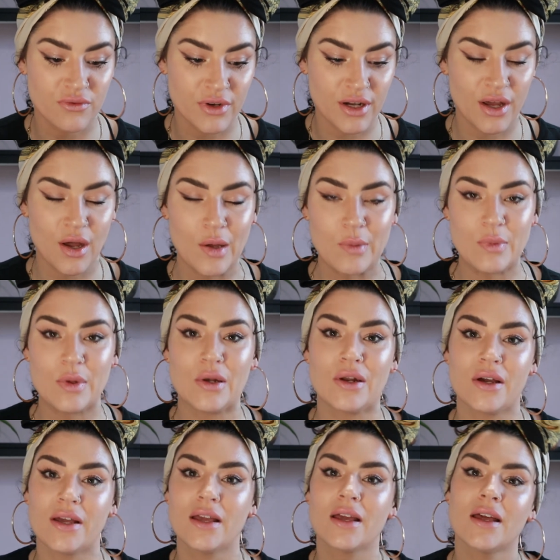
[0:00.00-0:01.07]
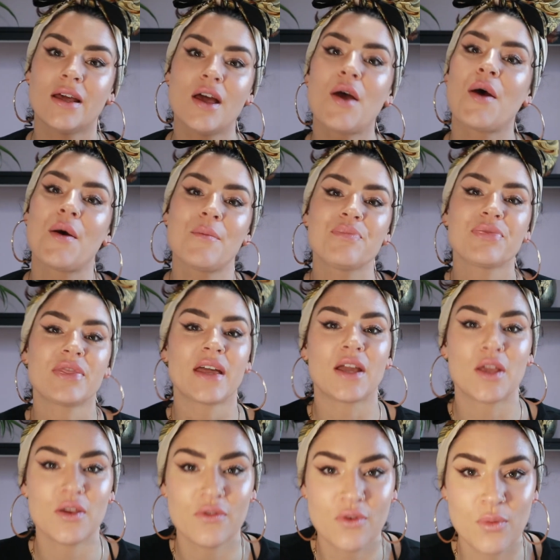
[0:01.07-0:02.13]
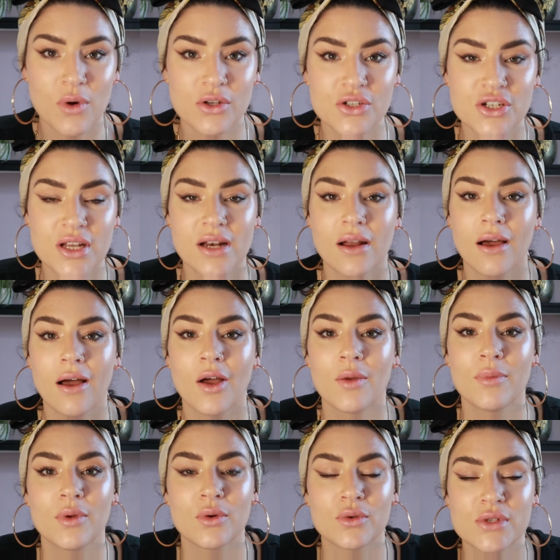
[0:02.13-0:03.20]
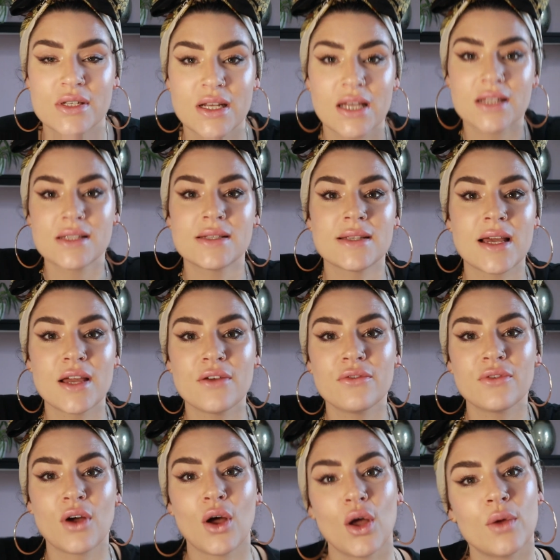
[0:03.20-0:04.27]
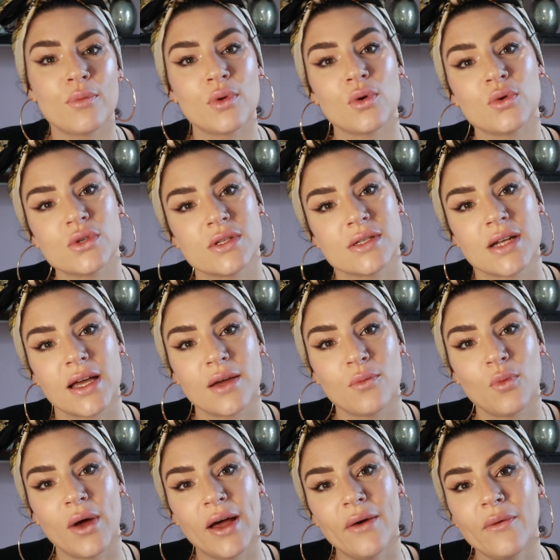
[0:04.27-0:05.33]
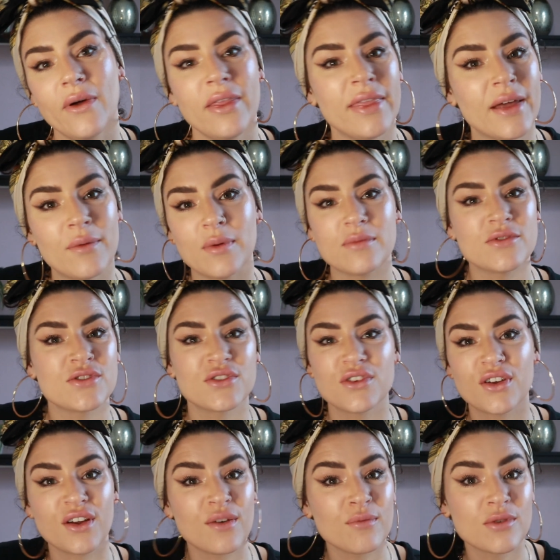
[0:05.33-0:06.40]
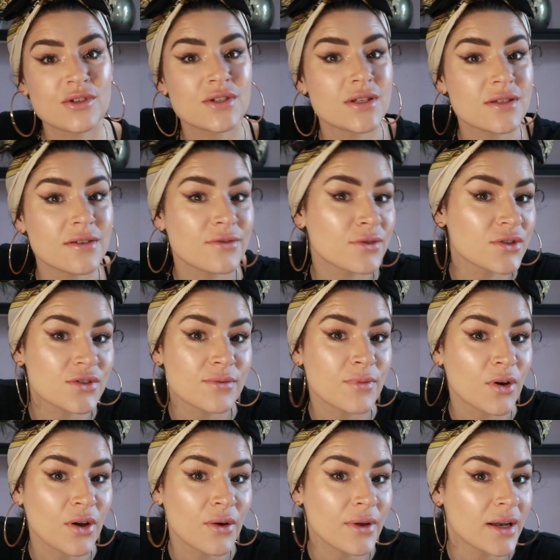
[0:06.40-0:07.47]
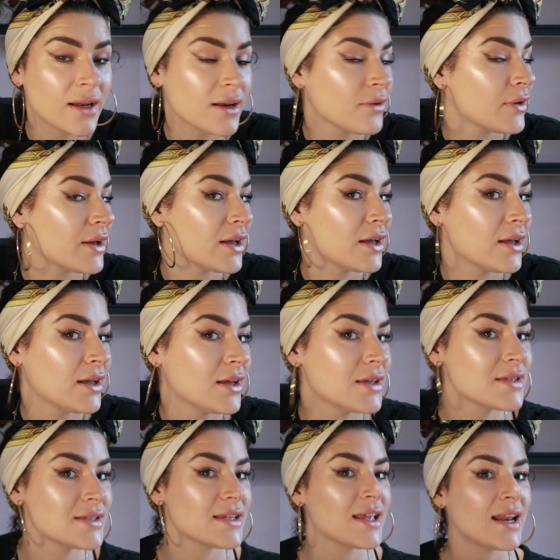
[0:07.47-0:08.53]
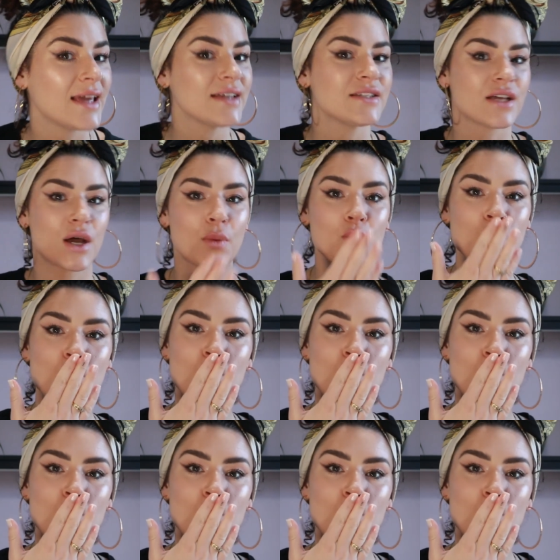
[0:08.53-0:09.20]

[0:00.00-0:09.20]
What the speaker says: really hope you like. Thank you for watching. I hope you're all staying safe. I hope you're all staying well. And now I'm just going to go and wash this off because I'm not going anywhere. See you later.